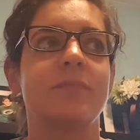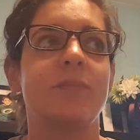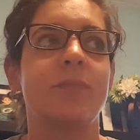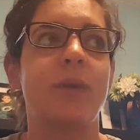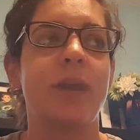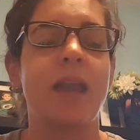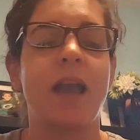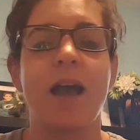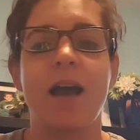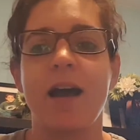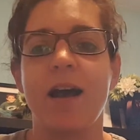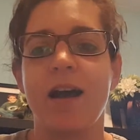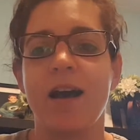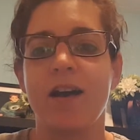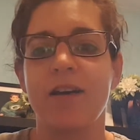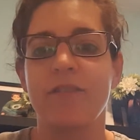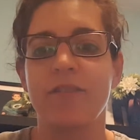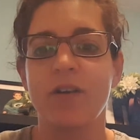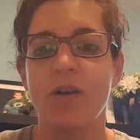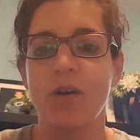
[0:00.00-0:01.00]
We
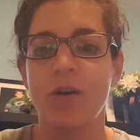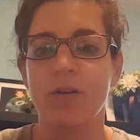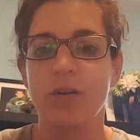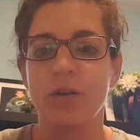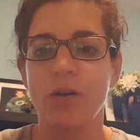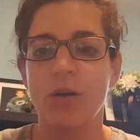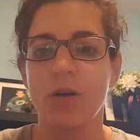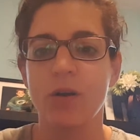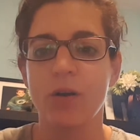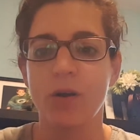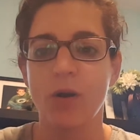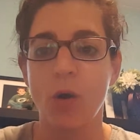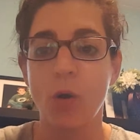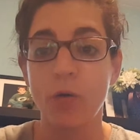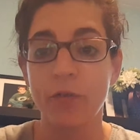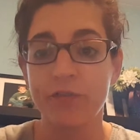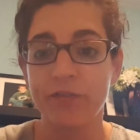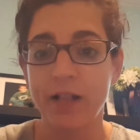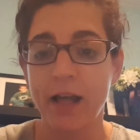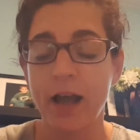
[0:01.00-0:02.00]
have
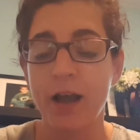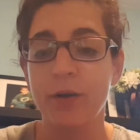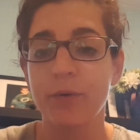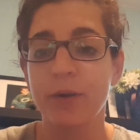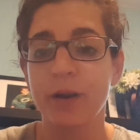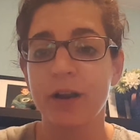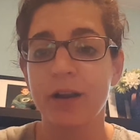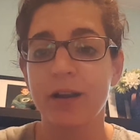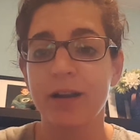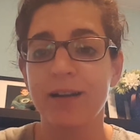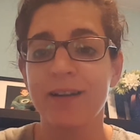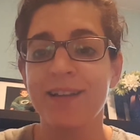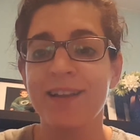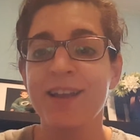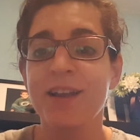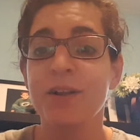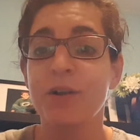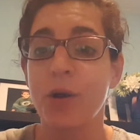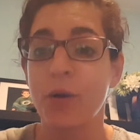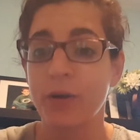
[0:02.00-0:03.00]
oat flour,
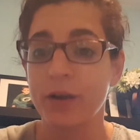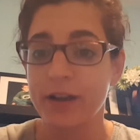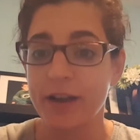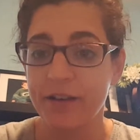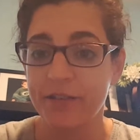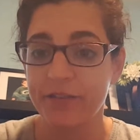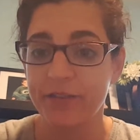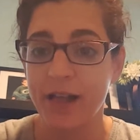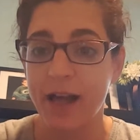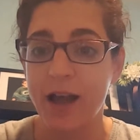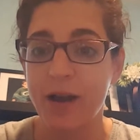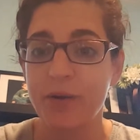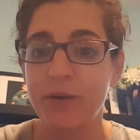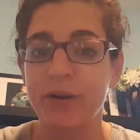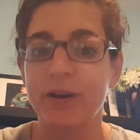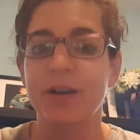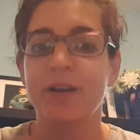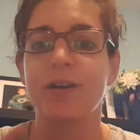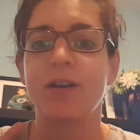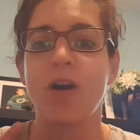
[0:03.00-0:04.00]
coconut
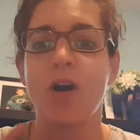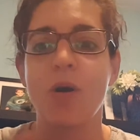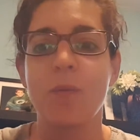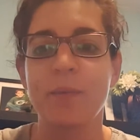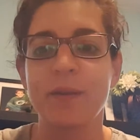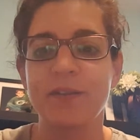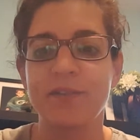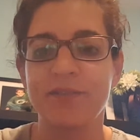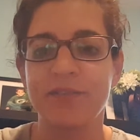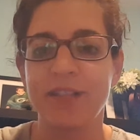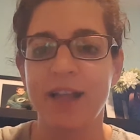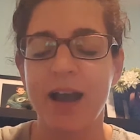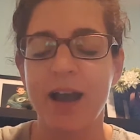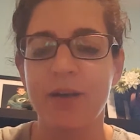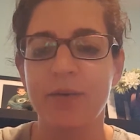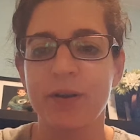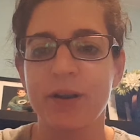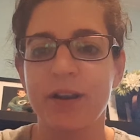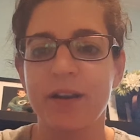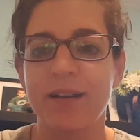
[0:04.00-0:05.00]
flour, almond
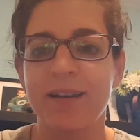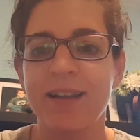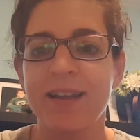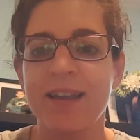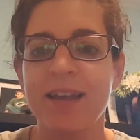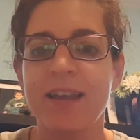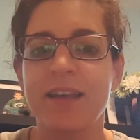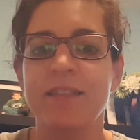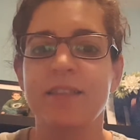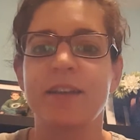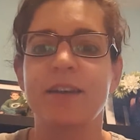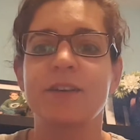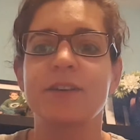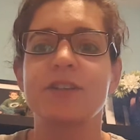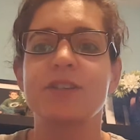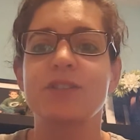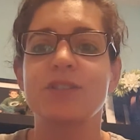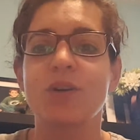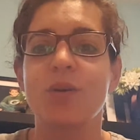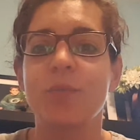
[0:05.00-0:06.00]
flour. There are
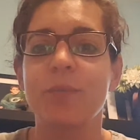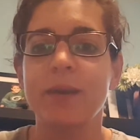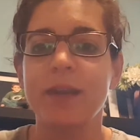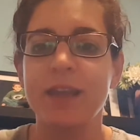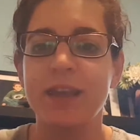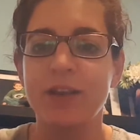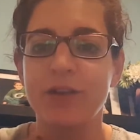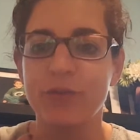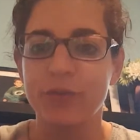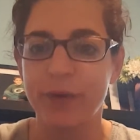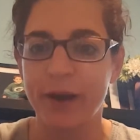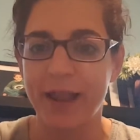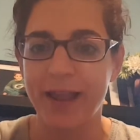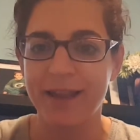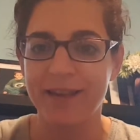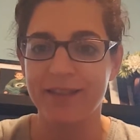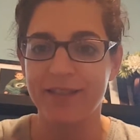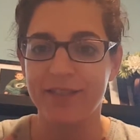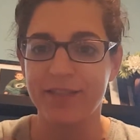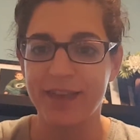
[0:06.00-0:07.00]
so many
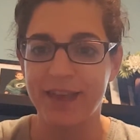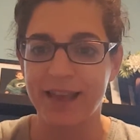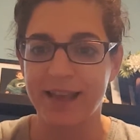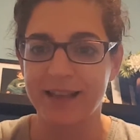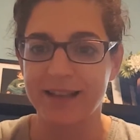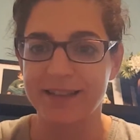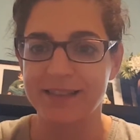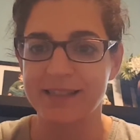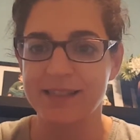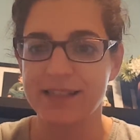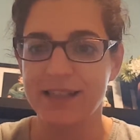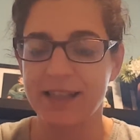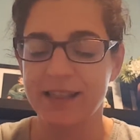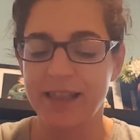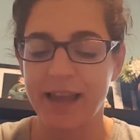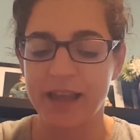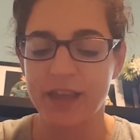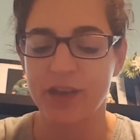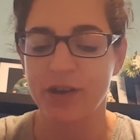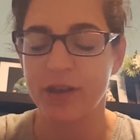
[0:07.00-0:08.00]
great things
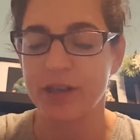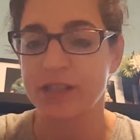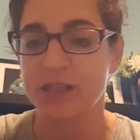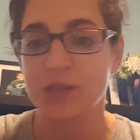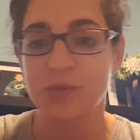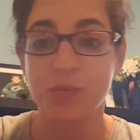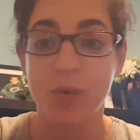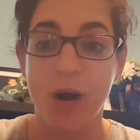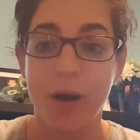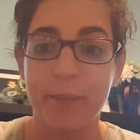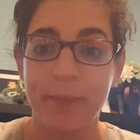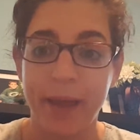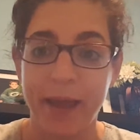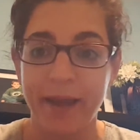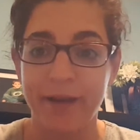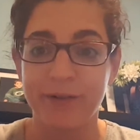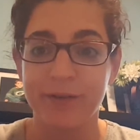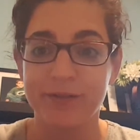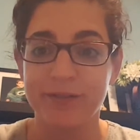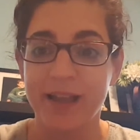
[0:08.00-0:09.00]
that you can swap
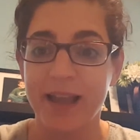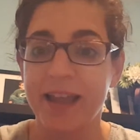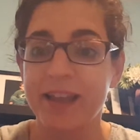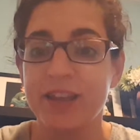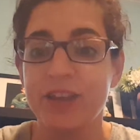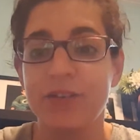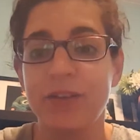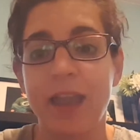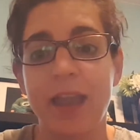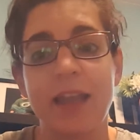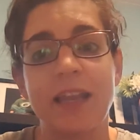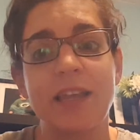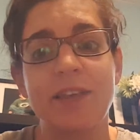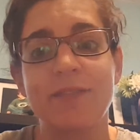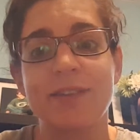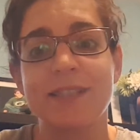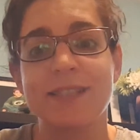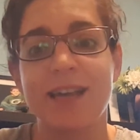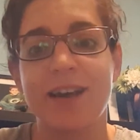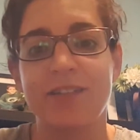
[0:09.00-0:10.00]
out and you can't
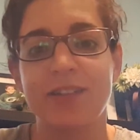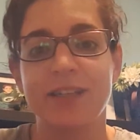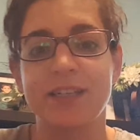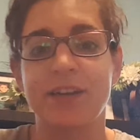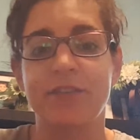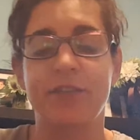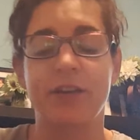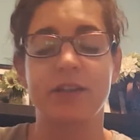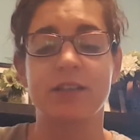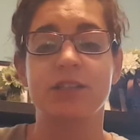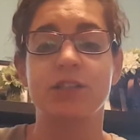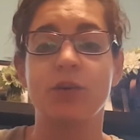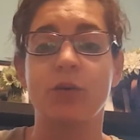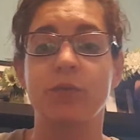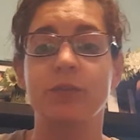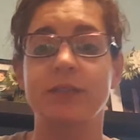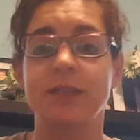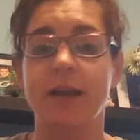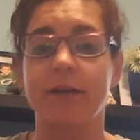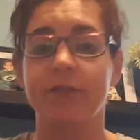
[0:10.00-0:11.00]
even tell the difference.
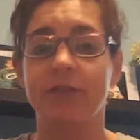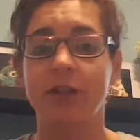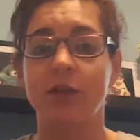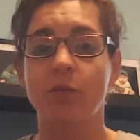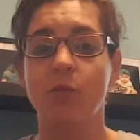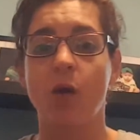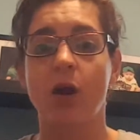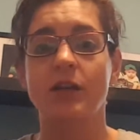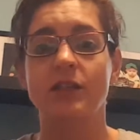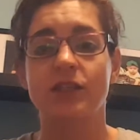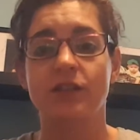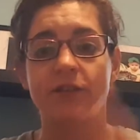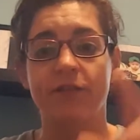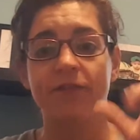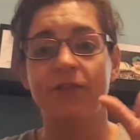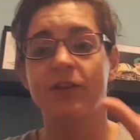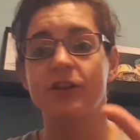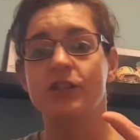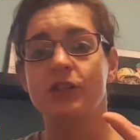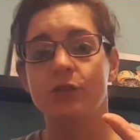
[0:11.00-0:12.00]
So definitely watch the
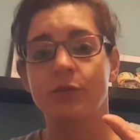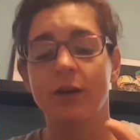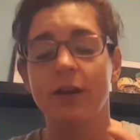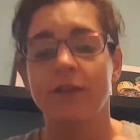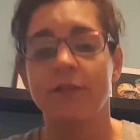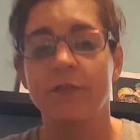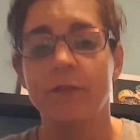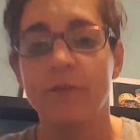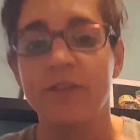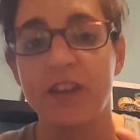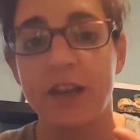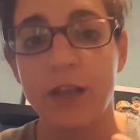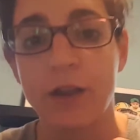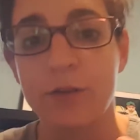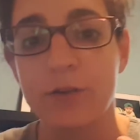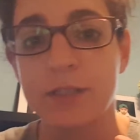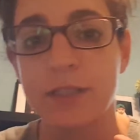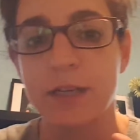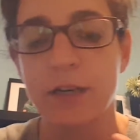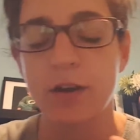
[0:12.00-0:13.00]
first 3
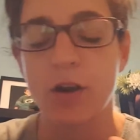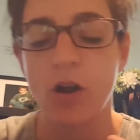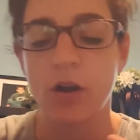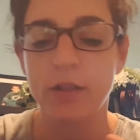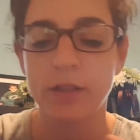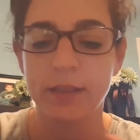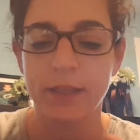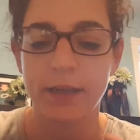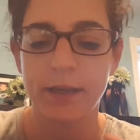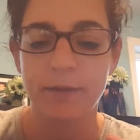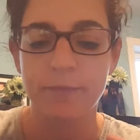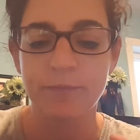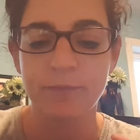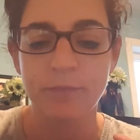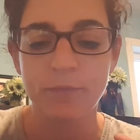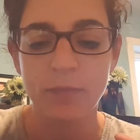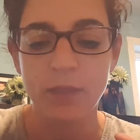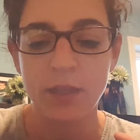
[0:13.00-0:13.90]
videos. They're called the